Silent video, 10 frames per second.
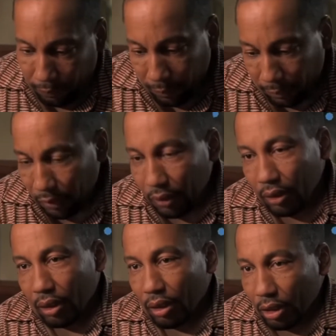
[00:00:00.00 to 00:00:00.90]

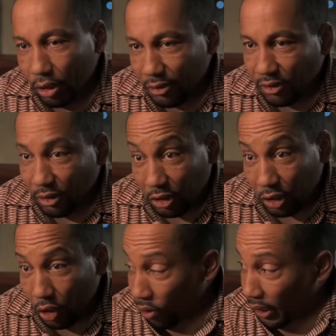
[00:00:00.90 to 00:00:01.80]
serious, something
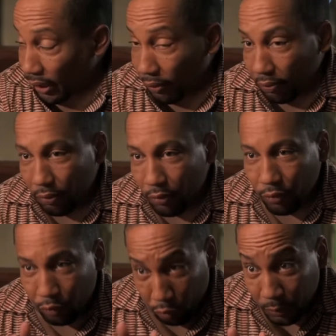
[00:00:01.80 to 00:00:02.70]
terrifying.
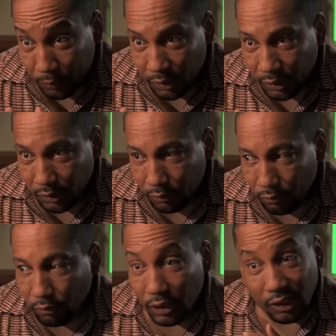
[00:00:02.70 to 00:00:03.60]
Katt
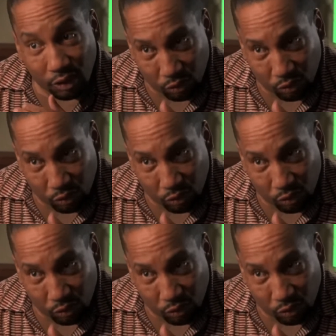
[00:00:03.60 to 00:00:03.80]
Williams isn't